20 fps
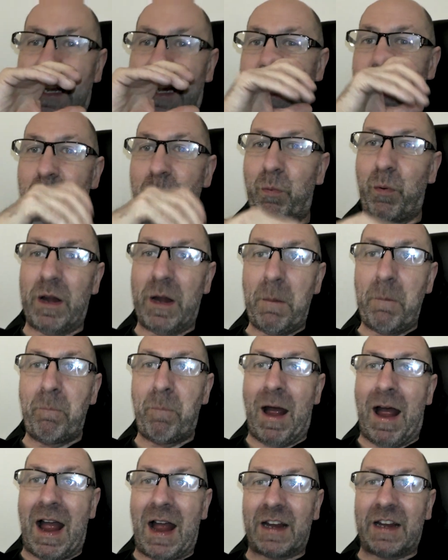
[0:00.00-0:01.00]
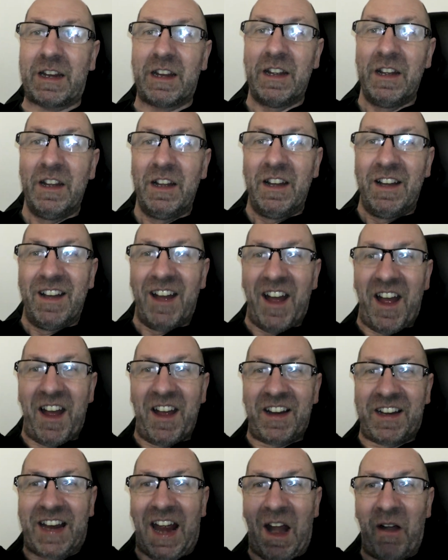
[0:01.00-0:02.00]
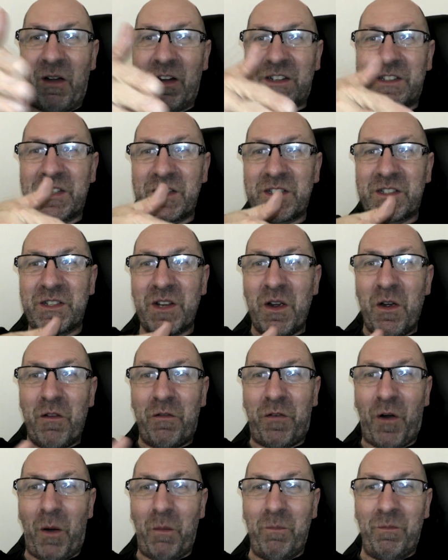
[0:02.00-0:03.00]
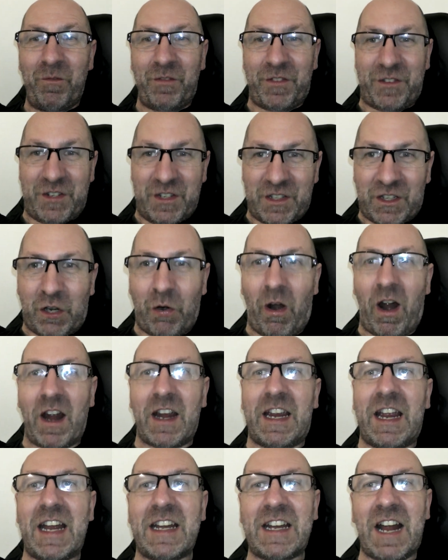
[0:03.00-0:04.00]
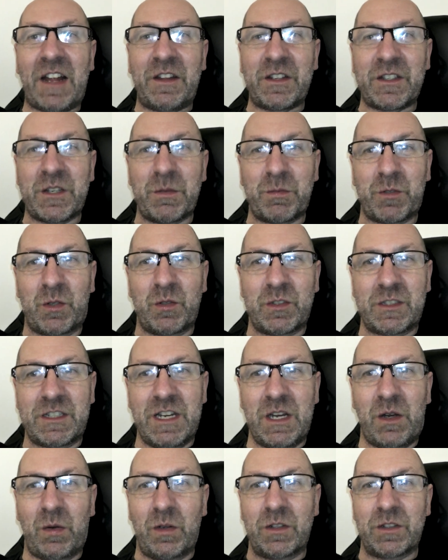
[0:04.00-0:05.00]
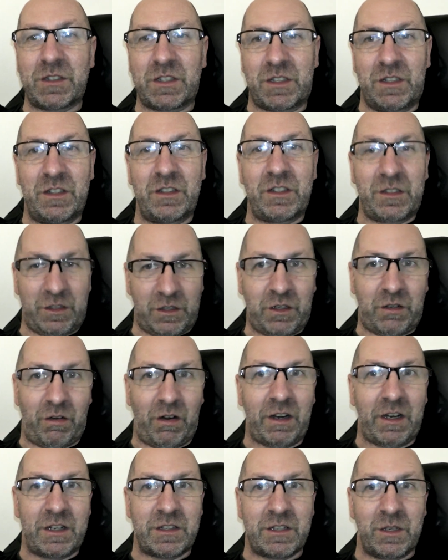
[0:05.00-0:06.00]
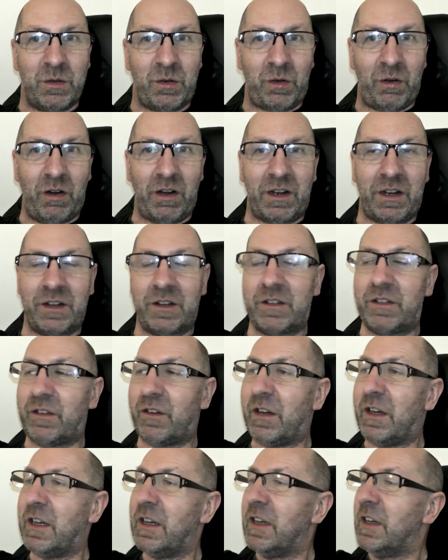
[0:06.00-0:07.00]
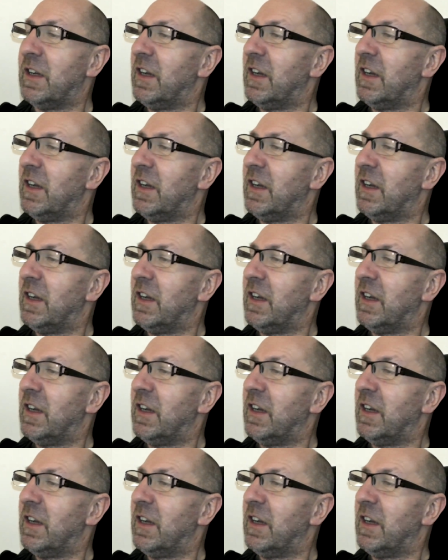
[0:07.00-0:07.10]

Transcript: keep bringing back characters from Karate Kid and the subsequent sequels, Karate Kid Two, Karate Kid Three.